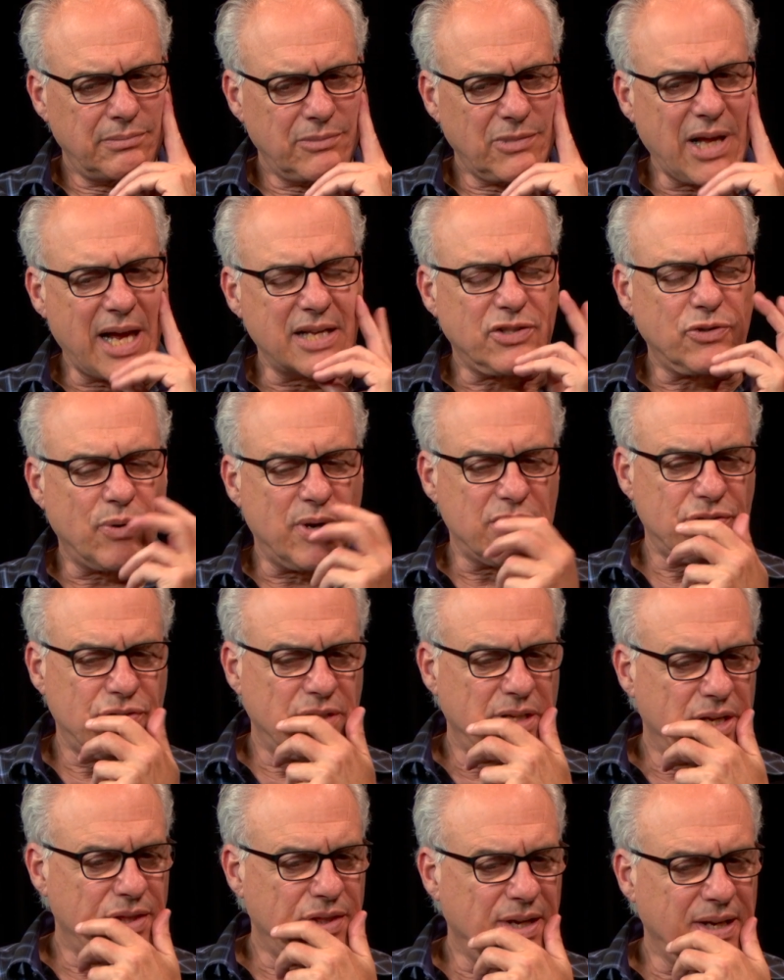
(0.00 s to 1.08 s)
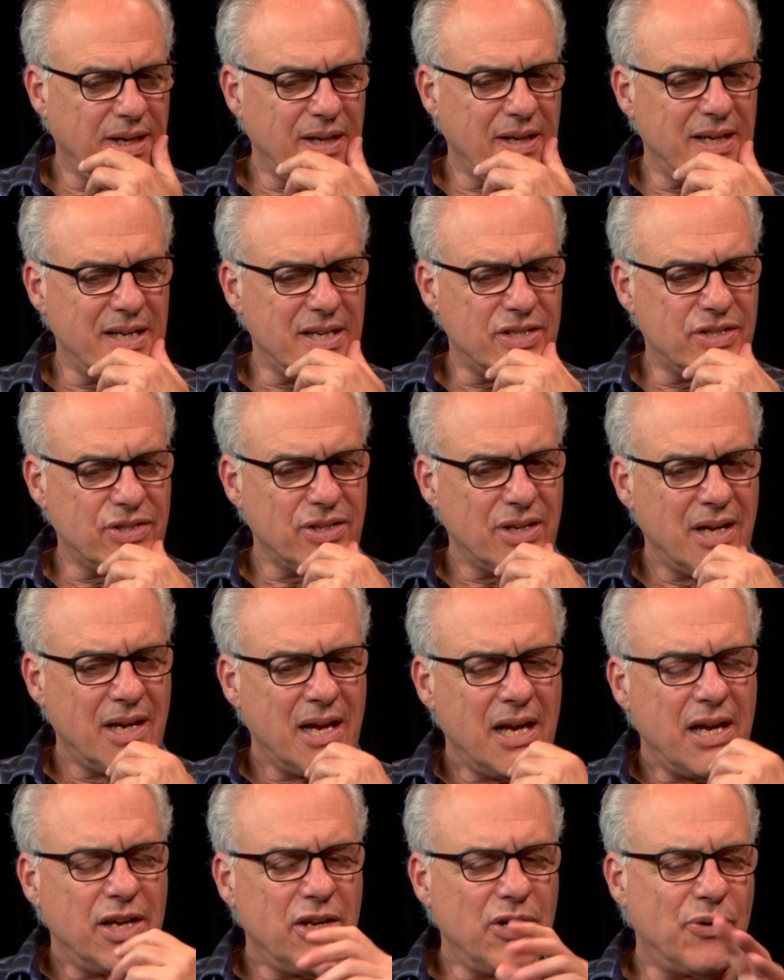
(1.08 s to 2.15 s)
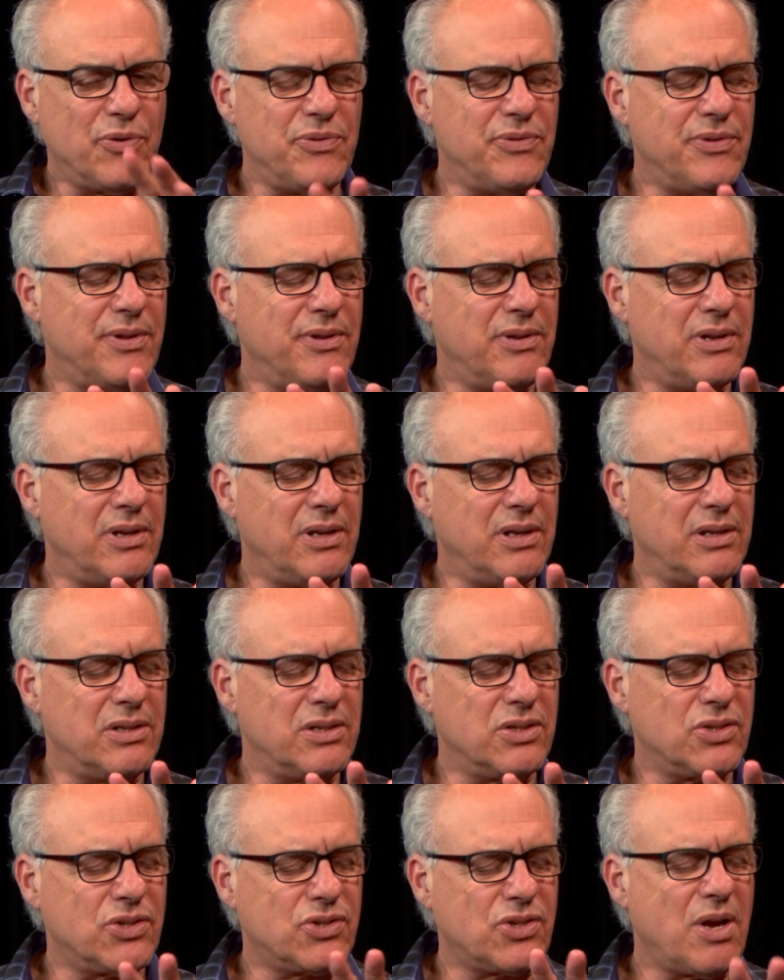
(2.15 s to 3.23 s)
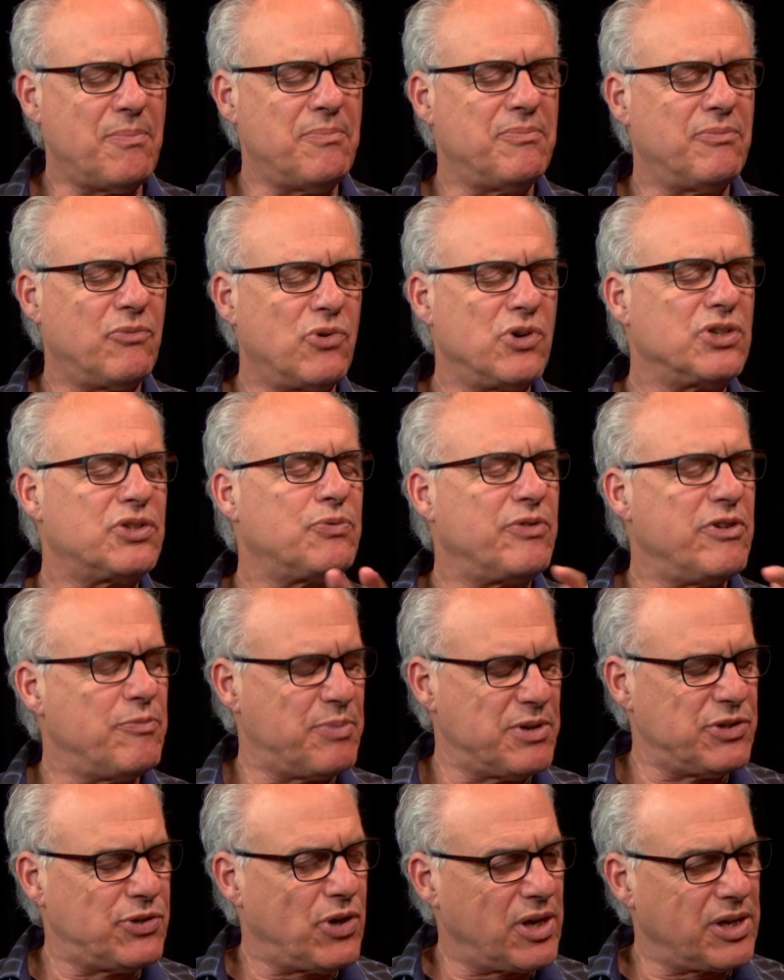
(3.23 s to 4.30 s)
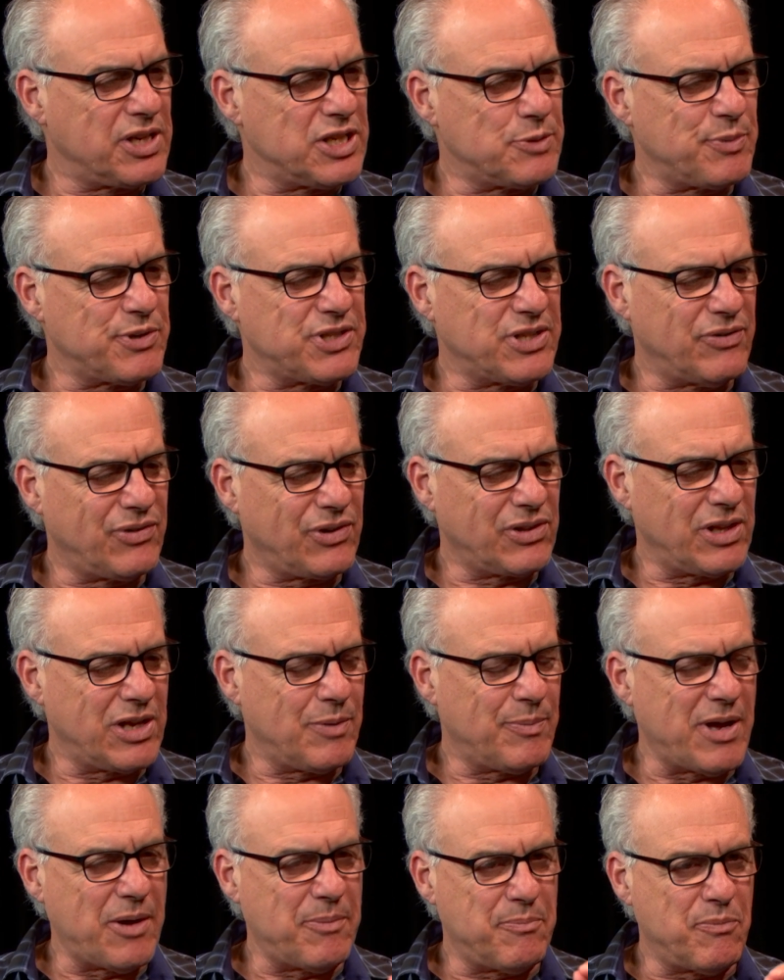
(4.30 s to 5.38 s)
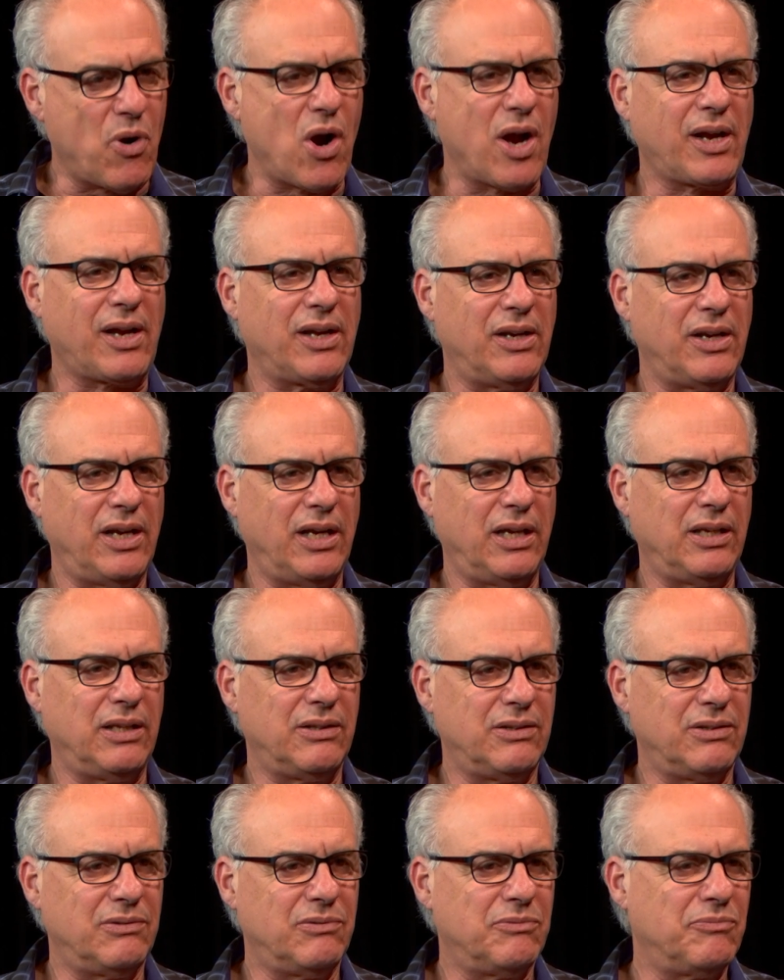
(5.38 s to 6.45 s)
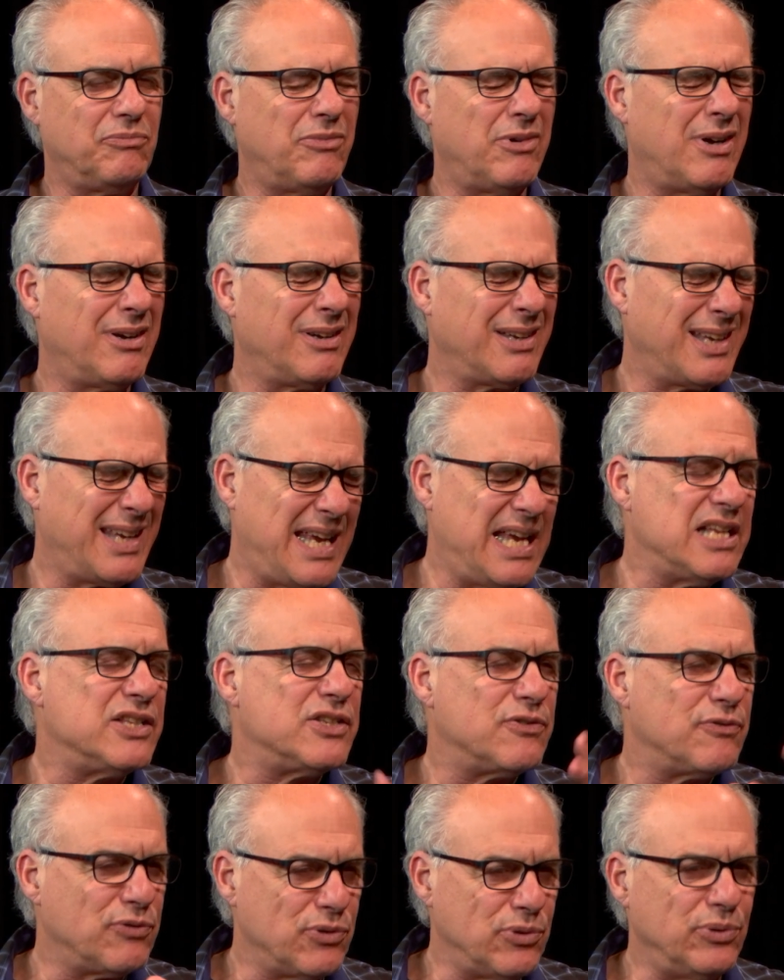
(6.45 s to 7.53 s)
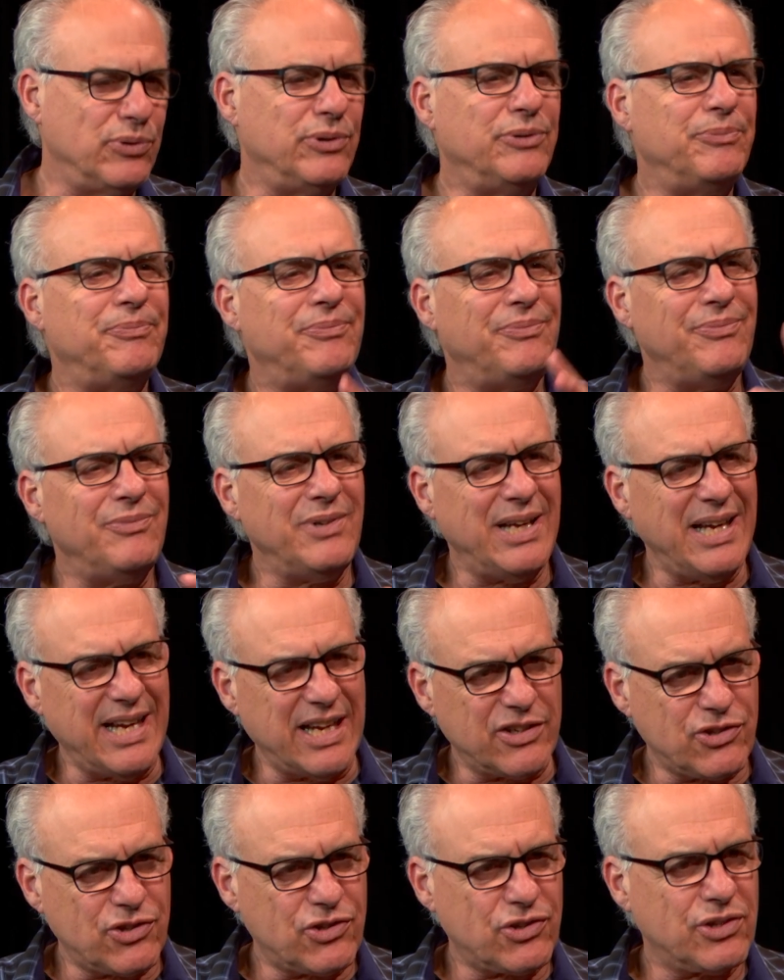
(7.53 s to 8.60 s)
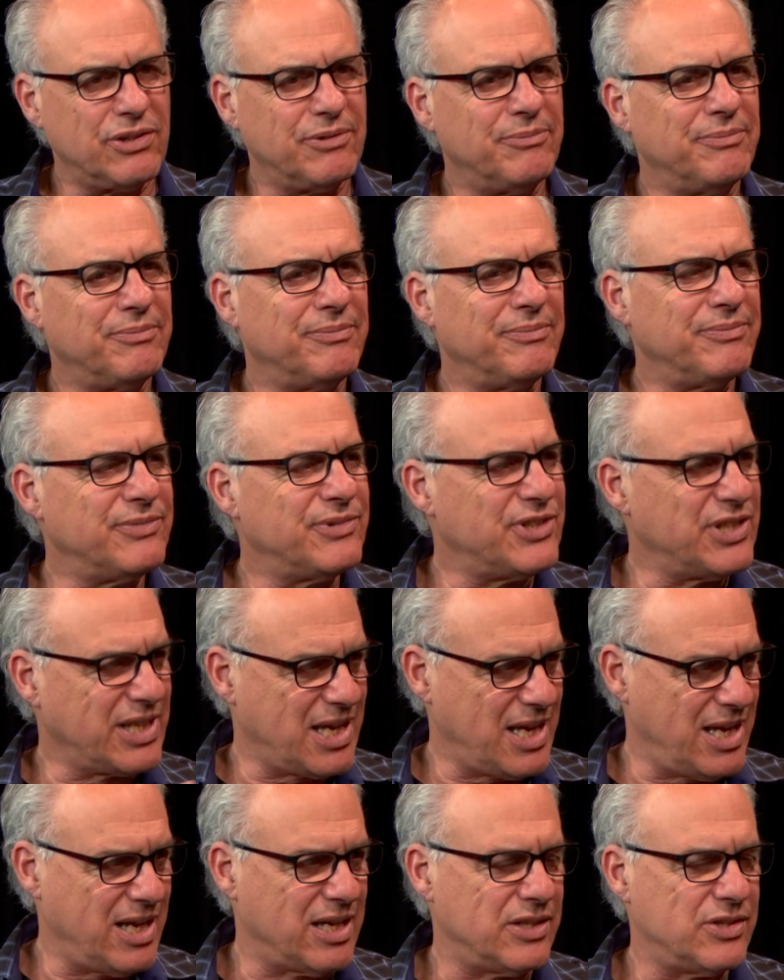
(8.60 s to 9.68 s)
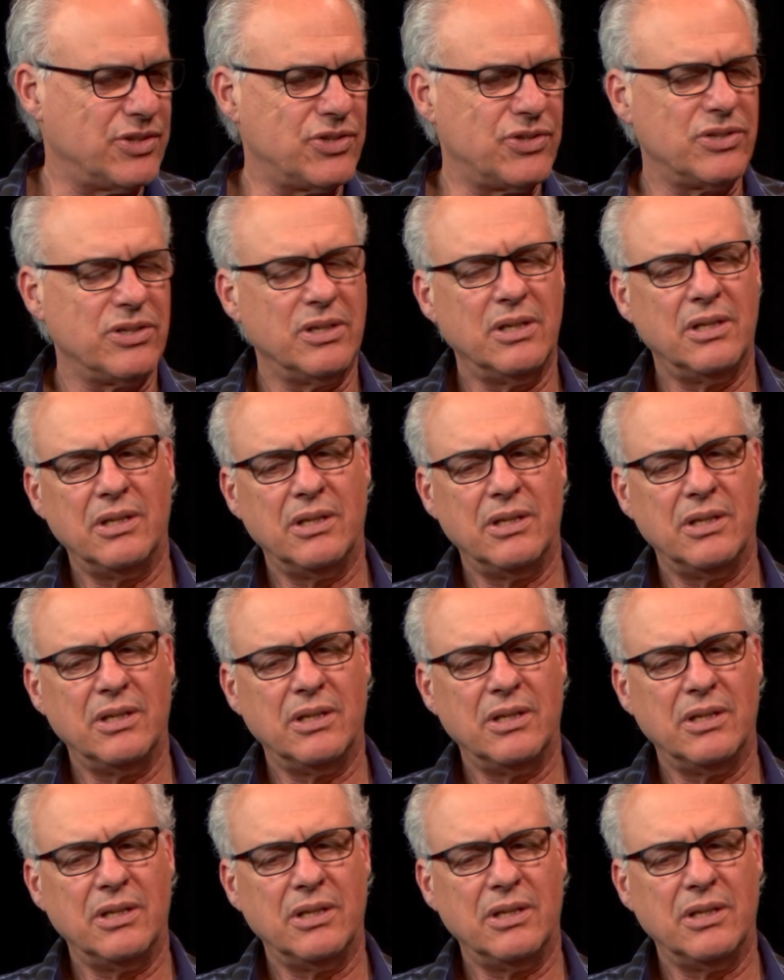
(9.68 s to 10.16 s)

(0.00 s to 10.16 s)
Last question, I think, is, we've been talking specifically about marketing kids' food-ish to kids,